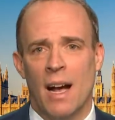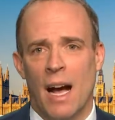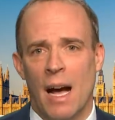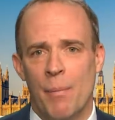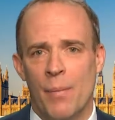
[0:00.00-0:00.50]

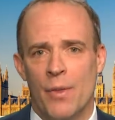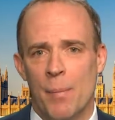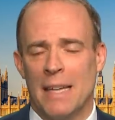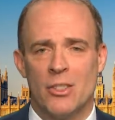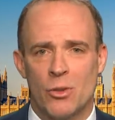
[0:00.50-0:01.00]
Um,
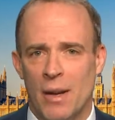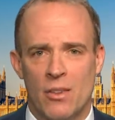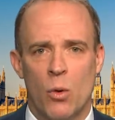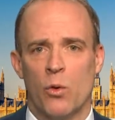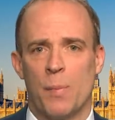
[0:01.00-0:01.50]
the
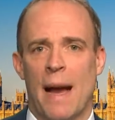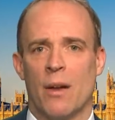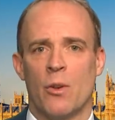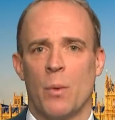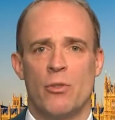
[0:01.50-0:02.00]
magistrates' court's
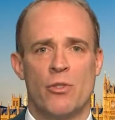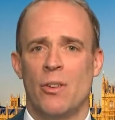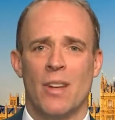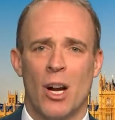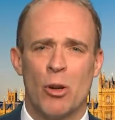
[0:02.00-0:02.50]
powers that we're
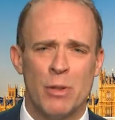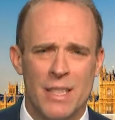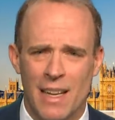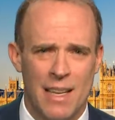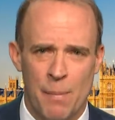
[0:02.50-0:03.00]
introducing are
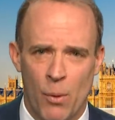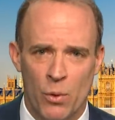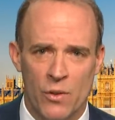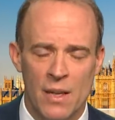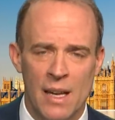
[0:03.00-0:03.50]
critically
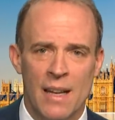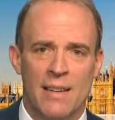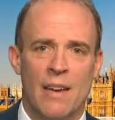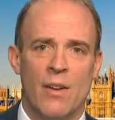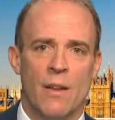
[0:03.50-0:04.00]
important
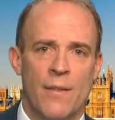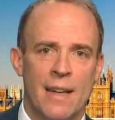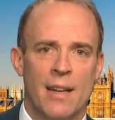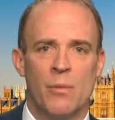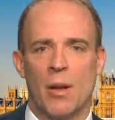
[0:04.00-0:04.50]
to giving the
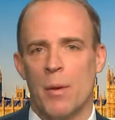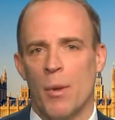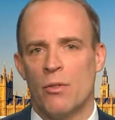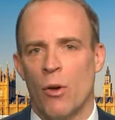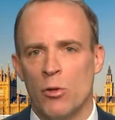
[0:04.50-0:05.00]
victims, some of the
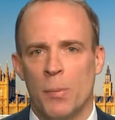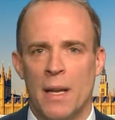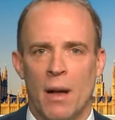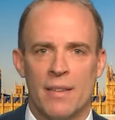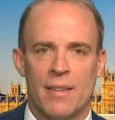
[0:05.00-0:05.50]
most vulnerable
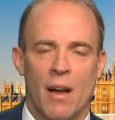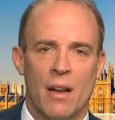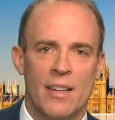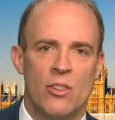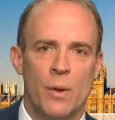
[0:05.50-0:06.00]
in our
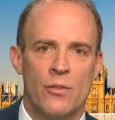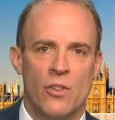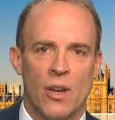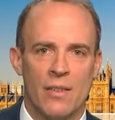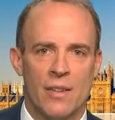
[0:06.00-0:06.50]
society,
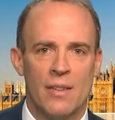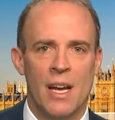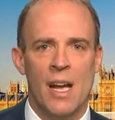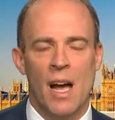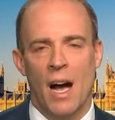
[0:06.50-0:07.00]
swifter justice
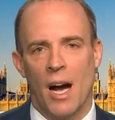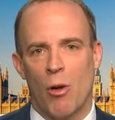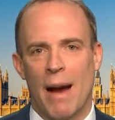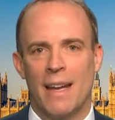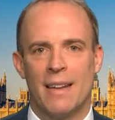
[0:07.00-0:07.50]
uh,
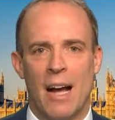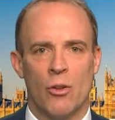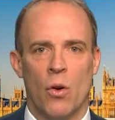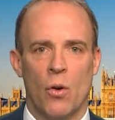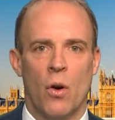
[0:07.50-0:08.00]
cracking
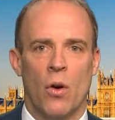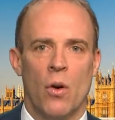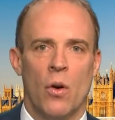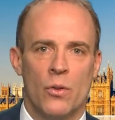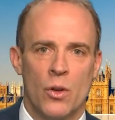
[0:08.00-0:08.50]
down on,
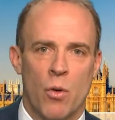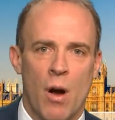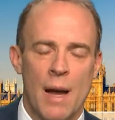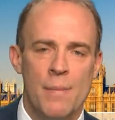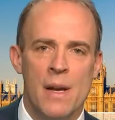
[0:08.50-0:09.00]
on, on
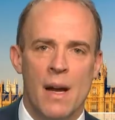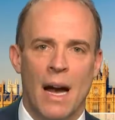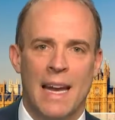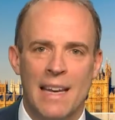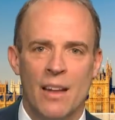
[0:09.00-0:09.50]
crime,
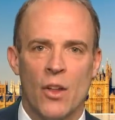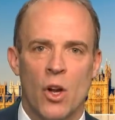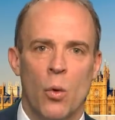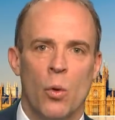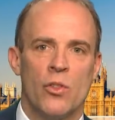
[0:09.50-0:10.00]
uh, getting the
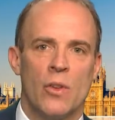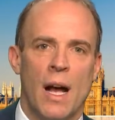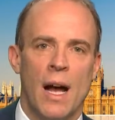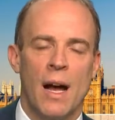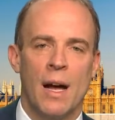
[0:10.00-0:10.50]
court's
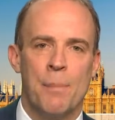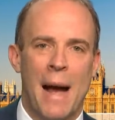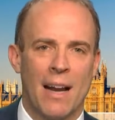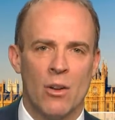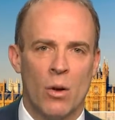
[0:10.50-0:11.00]
uh,
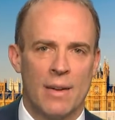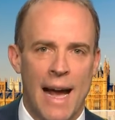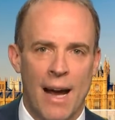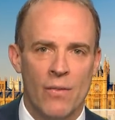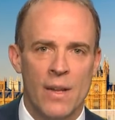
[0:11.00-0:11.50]
backlog
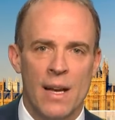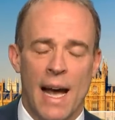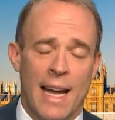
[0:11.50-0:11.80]
down.